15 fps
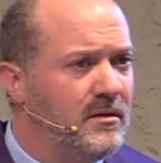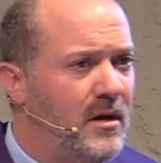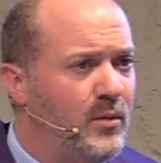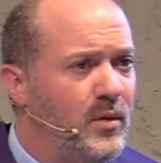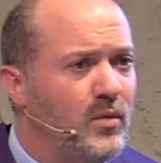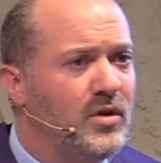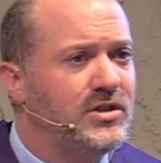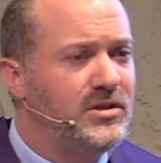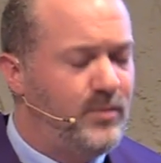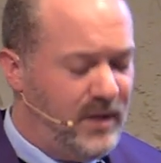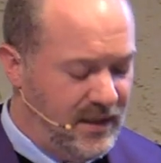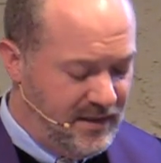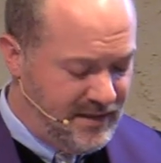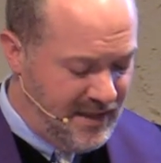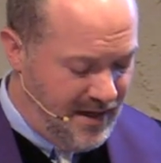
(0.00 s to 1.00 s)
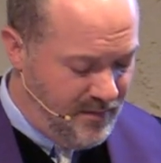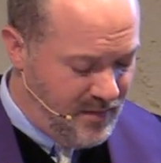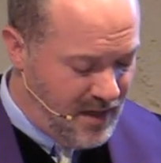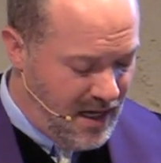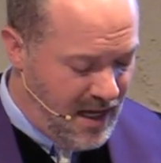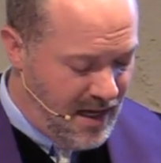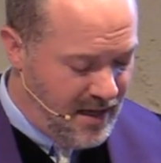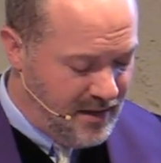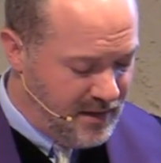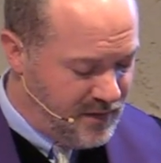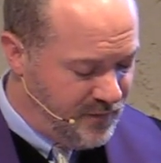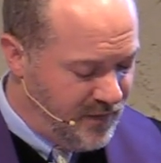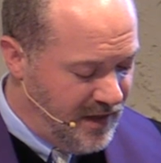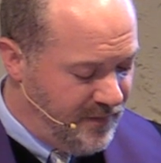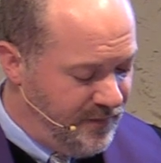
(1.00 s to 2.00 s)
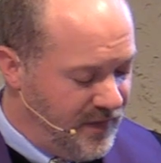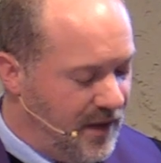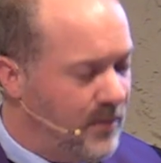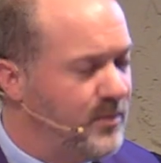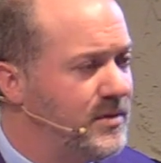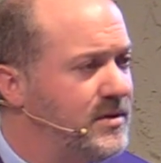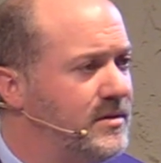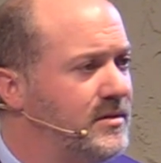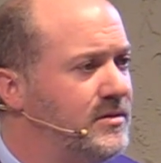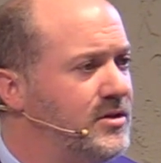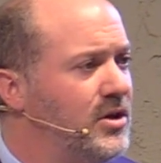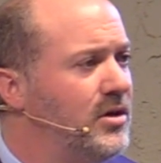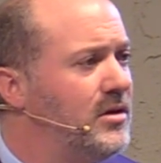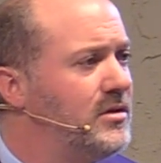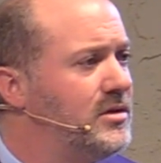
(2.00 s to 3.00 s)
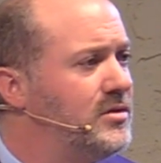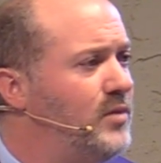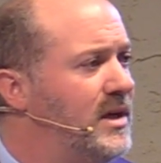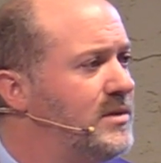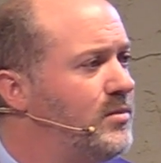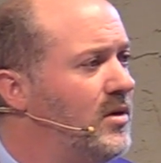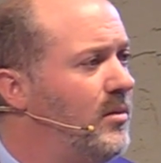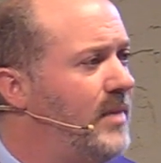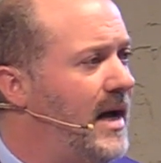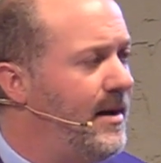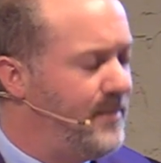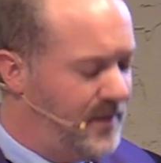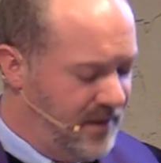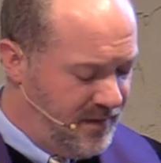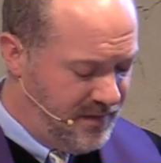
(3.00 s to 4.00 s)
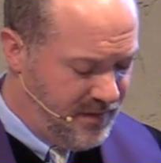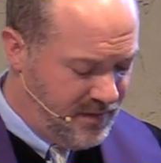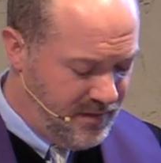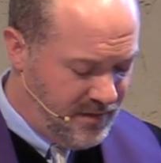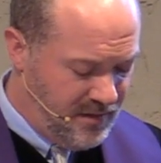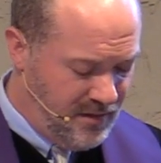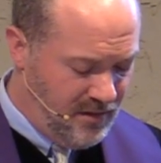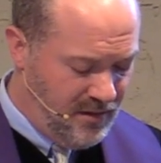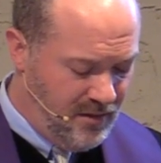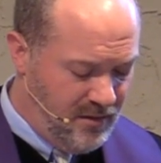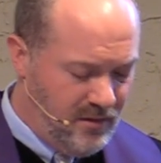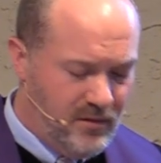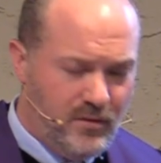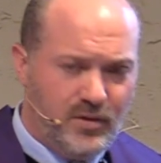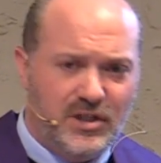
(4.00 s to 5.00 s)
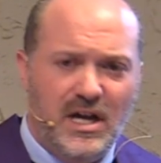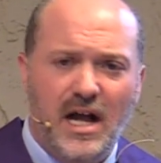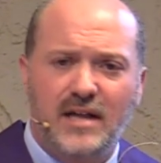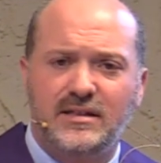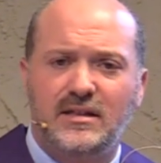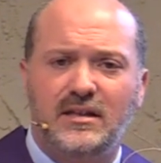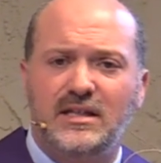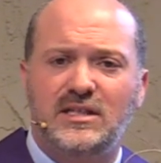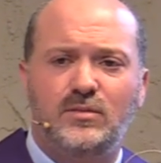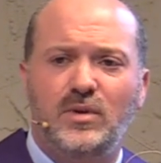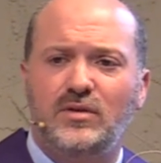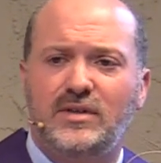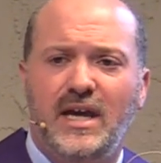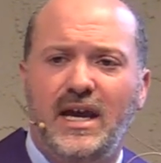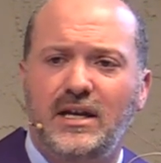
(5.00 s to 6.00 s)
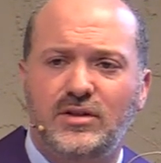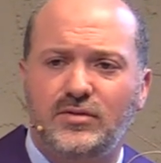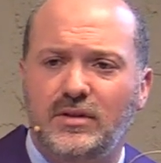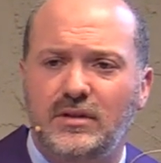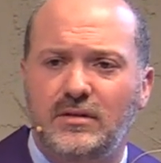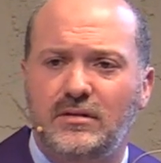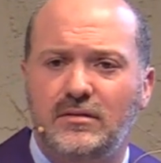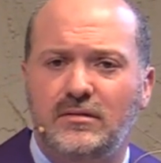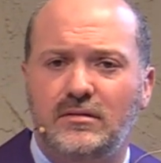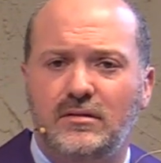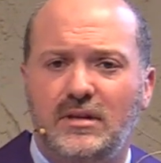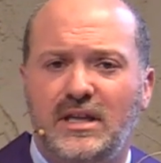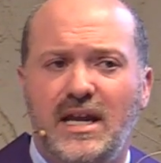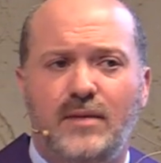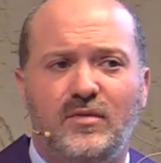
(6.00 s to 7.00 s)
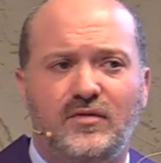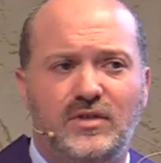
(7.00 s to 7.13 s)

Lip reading: Are we worshiping the same God as Fred Phelps Church, Westboro Baptist, which constantly spews hatred in the name